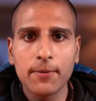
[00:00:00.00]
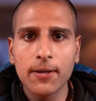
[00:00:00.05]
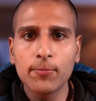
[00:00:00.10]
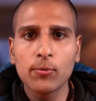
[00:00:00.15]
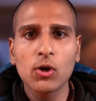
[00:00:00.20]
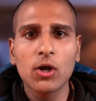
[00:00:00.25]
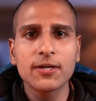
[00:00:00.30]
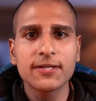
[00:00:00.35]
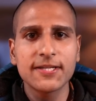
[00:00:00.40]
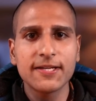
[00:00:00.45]

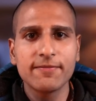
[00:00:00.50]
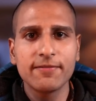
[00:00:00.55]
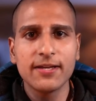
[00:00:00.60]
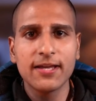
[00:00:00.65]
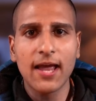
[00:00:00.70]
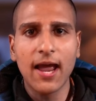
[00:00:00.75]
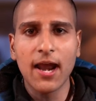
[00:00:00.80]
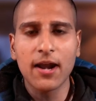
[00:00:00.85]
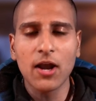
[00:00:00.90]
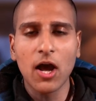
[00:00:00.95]
People on
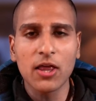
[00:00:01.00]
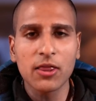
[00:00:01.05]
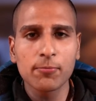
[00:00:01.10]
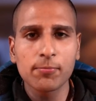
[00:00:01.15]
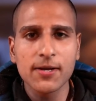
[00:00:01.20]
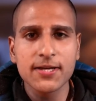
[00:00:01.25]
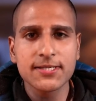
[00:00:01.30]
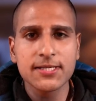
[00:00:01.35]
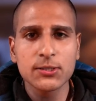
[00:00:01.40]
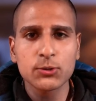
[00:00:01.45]
TV and
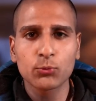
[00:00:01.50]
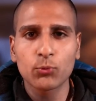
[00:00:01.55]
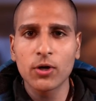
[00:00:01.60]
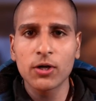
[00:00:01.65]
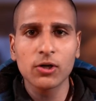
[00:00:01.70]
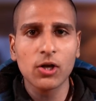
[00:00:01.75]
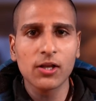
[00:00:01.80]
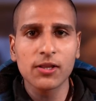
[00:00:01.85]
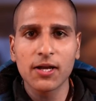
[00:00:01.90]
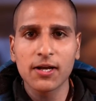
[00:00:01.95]
other places
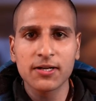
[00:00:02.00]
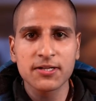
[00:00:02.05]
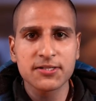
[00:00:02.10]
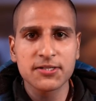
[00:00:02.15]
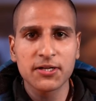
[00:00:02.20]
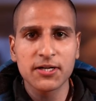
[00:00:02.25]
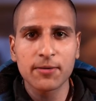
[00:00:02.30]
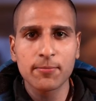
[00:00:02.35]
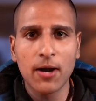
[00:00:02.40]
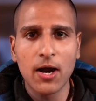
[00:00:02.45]
weren't all that
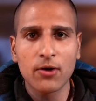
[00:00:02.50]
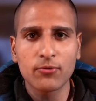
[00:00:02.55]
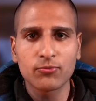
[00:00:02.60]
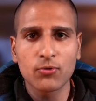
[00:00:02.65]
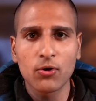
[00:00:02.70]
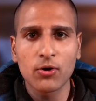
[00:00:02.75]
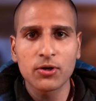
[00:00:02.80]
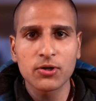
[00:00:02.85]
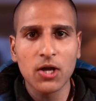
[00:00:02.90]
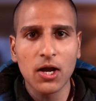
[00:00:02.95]
concerned about
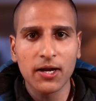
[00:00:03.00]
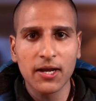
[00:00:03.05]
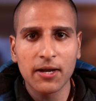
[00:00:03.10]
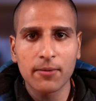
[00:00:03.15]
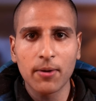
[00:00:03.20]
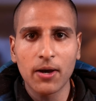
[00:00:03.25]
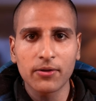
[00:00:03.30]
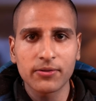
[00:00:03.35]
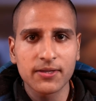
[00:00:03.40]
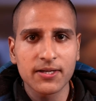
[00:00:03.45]
Rogan
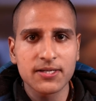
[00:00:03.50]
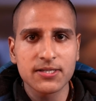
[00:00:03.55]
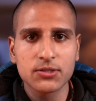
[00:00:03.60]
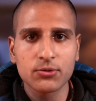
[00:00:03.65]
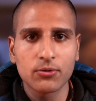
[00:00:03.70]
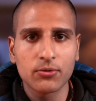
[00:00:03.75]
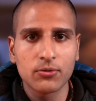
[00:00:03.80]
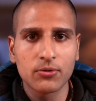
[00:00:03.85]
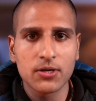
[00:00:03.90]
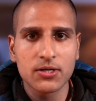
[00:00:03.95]
talking about this
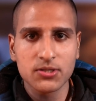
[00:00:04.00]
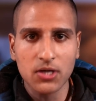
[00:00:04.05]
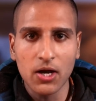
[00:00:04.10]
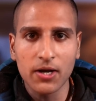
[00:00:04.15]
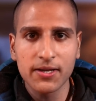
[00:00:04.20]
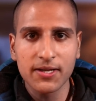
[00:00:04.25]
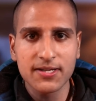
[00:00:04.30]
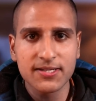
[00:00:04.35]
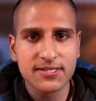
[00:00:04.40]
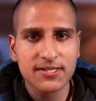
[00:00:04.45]
to his
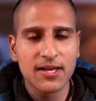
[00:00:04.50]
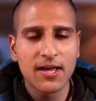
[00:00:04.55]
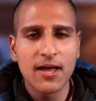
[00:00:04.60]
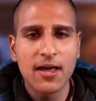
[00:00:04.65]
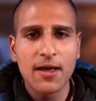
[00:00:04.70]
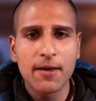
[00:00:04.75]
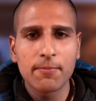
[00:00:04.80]
audience,